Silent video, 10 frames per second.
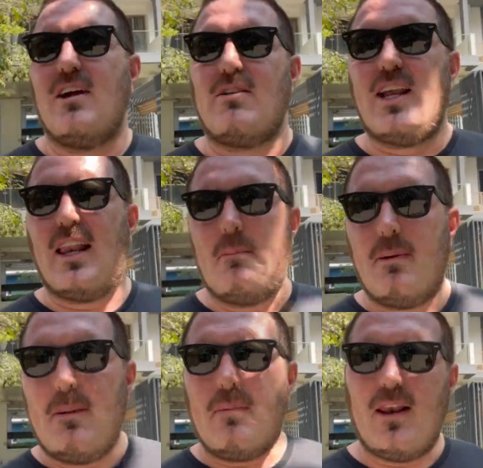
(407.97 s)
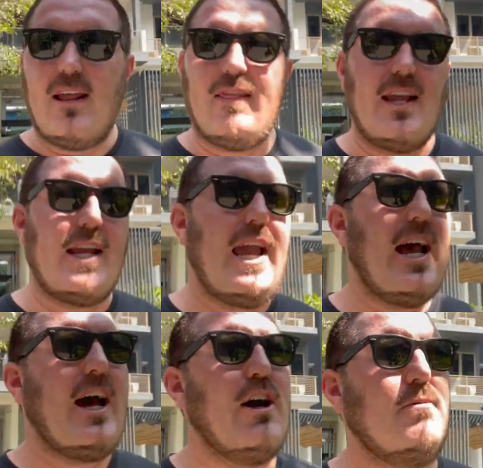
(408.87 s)
killing people in the
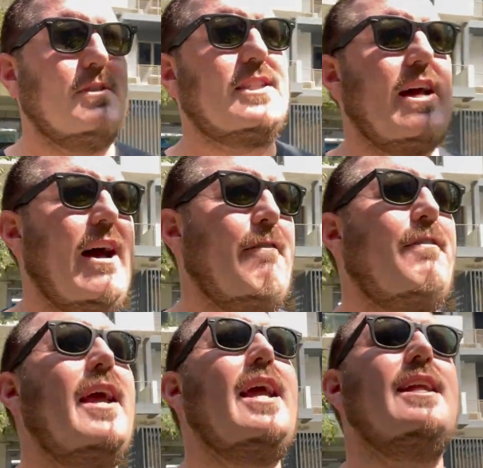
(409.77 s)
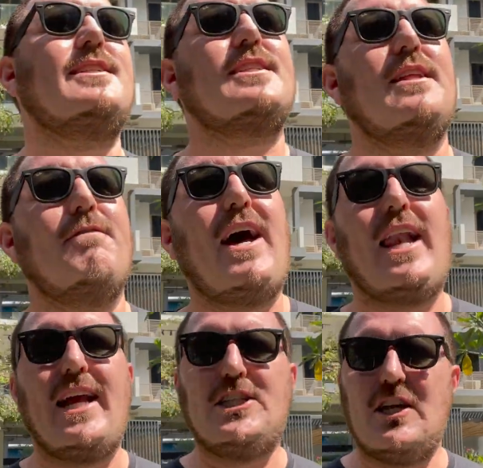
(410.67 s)
care home stuff. It's the
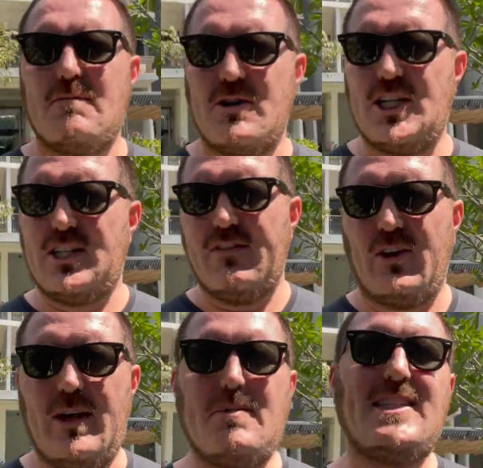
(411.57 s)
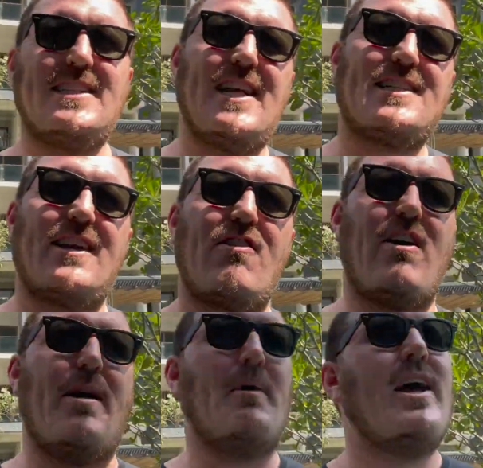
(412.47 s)
violation of British civil liberties. That's the
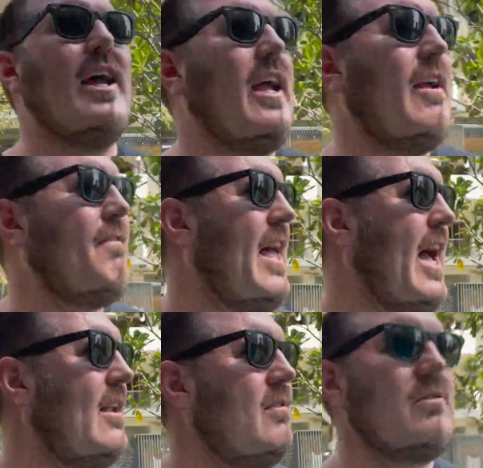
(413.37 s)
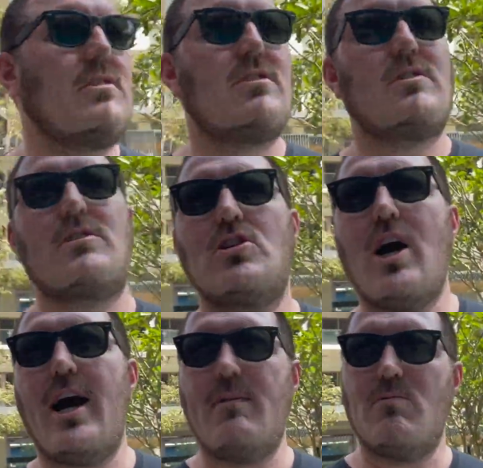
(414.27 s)
crime. If that
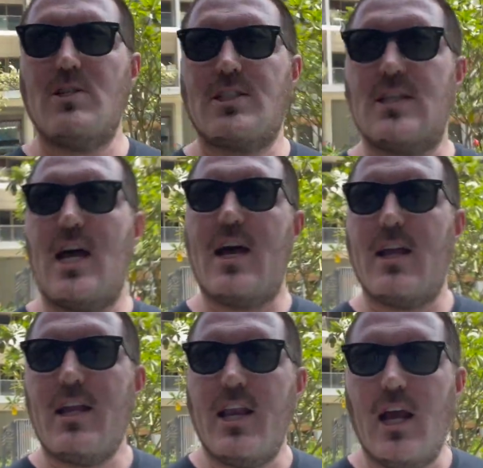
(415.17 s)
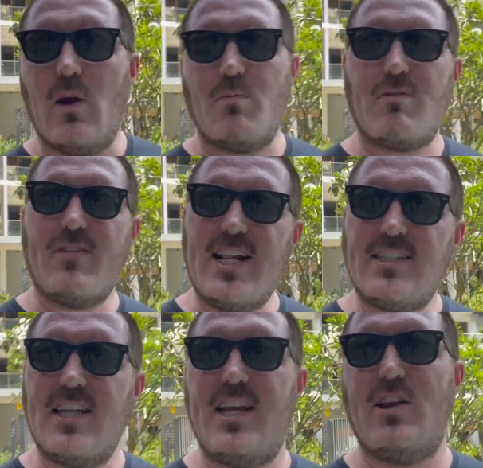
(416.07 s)
crime was,
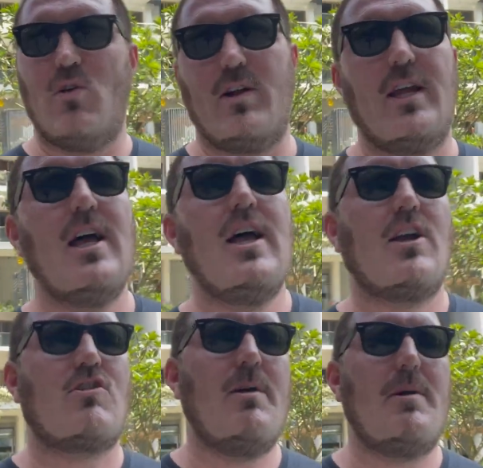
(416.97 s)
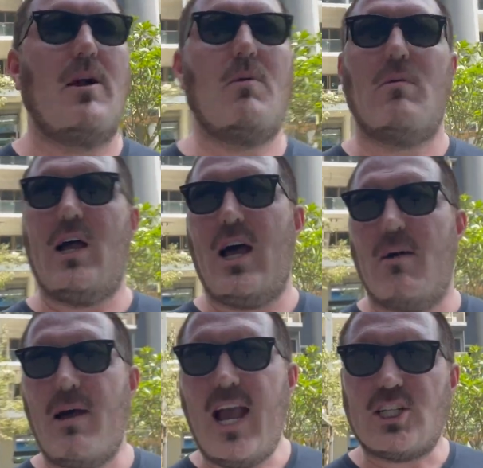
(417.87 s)
prevented or criminal
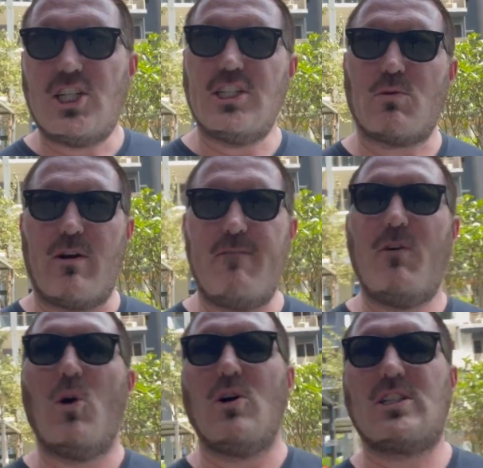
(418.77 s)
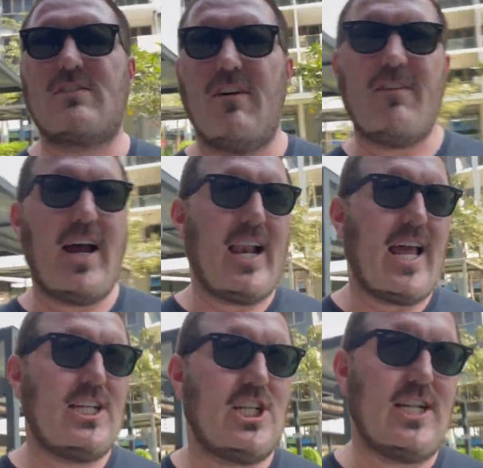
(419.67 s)
actions were enforced for
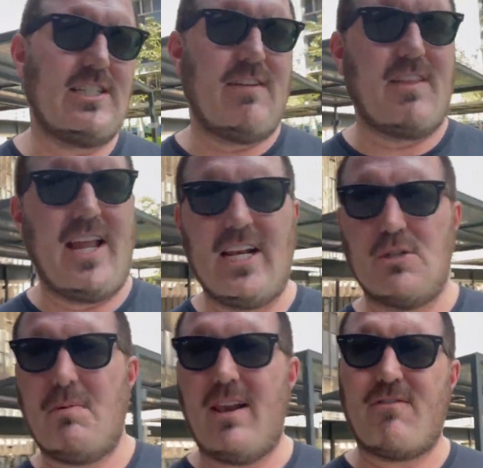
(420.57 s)
violations of the English Bill of